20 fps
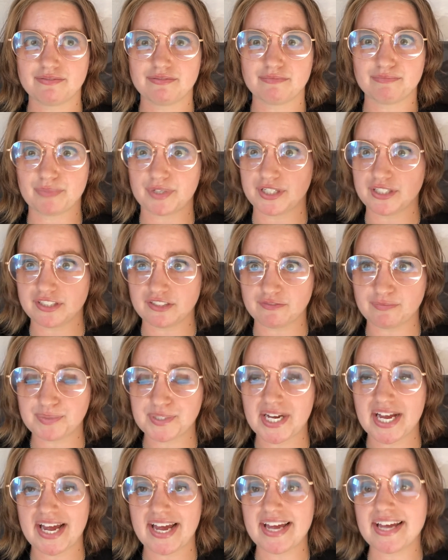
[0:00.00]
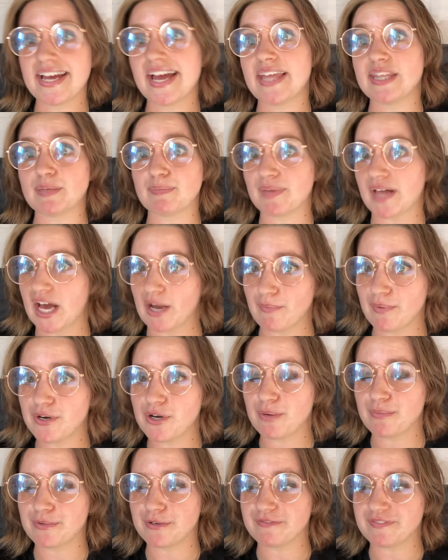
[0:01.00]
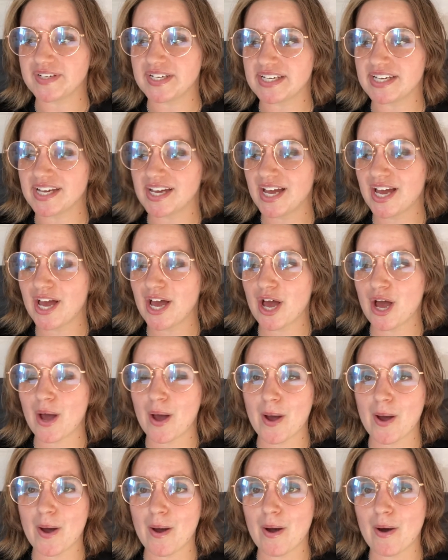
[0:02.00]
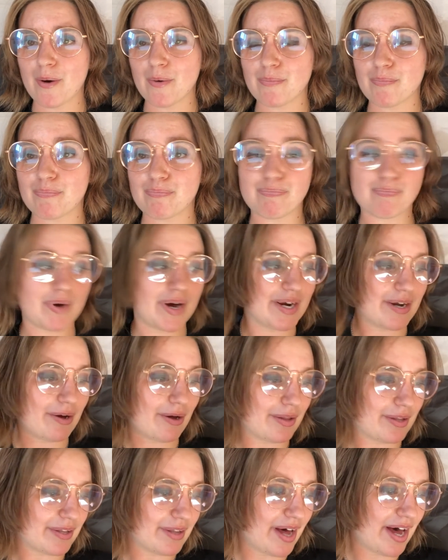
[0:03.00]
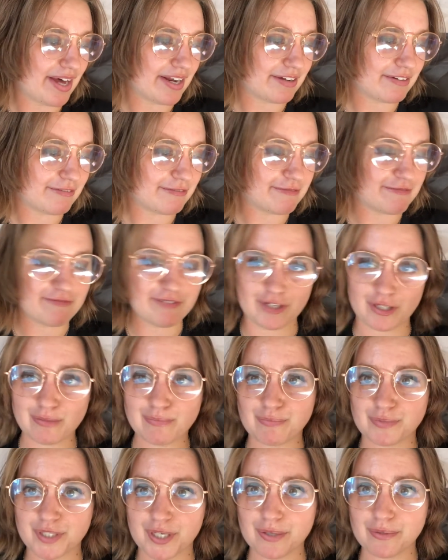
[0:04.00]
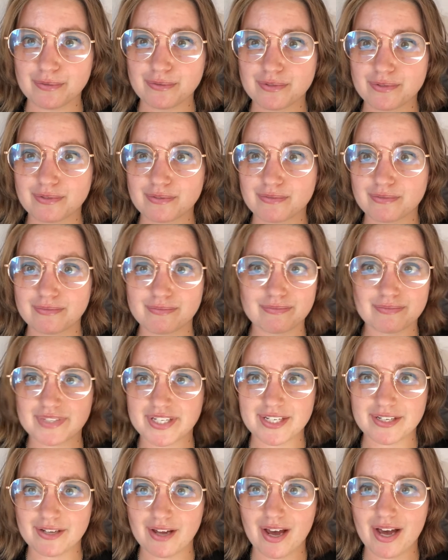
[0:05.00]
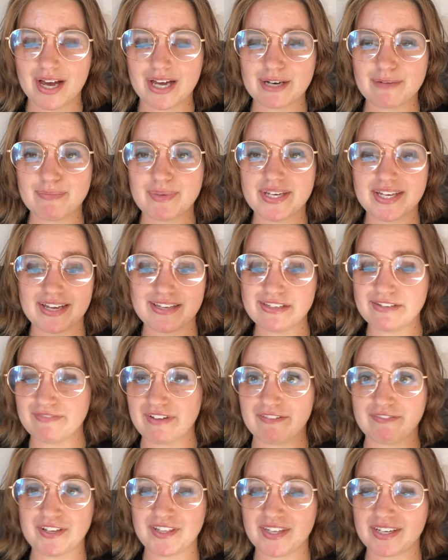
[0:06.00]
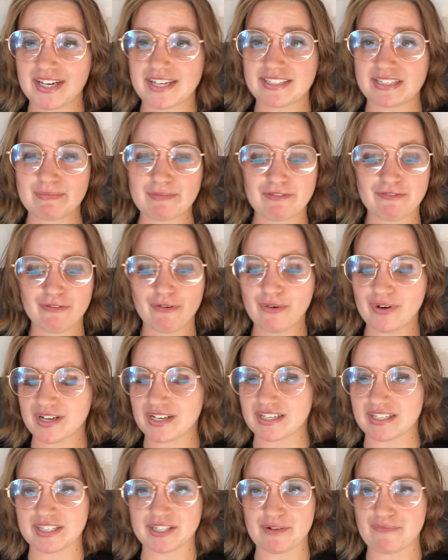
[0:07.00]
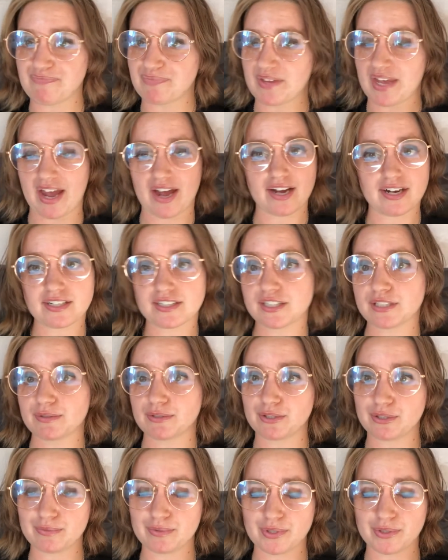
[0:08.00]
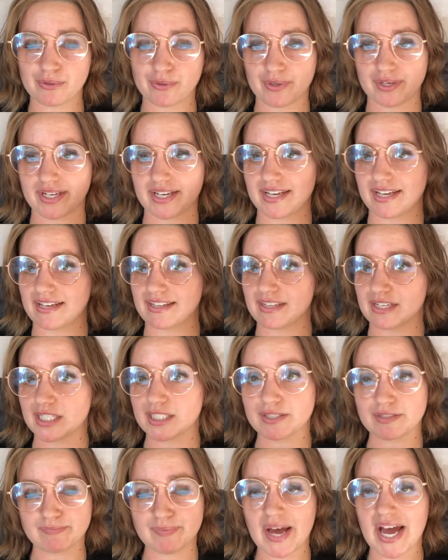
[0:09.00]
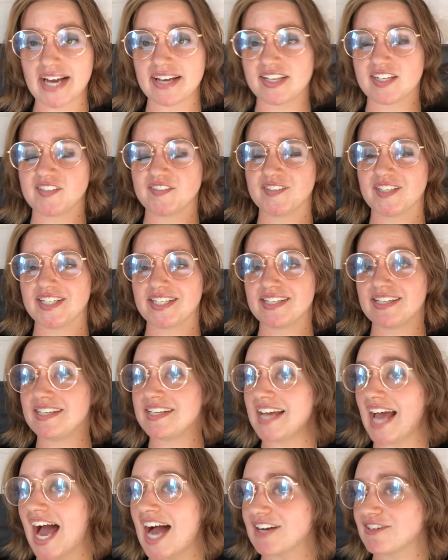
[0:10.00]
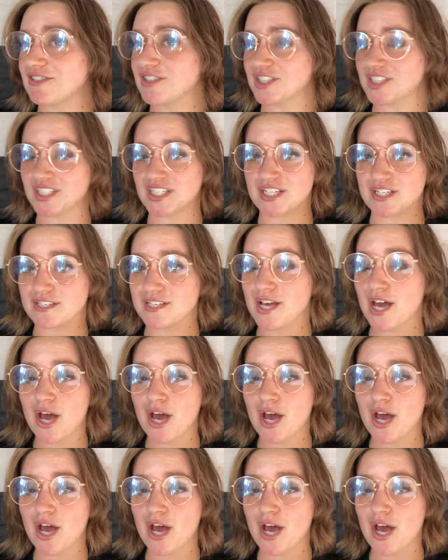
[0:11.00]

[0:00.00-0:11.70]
Birds of Prey and the Black Widow movie. But a lot of film bros did not, because of everything I said before. The characters were too annoying, they were badly written, the actresses